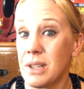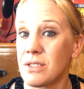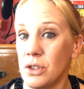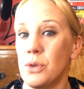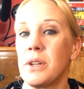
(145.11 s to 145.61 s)

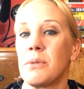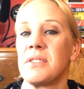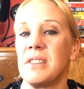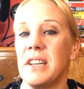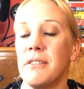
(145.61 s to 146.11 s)
so you can
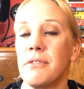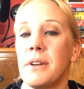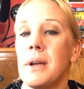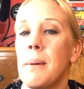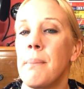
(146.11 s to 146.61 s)
receive
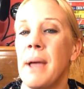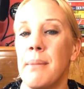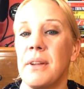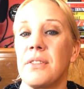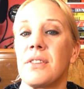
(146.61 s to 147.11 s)

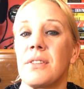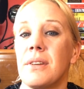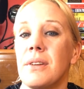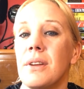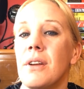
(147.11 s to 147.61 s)
payments
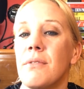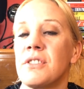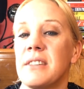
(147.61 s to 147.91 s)
for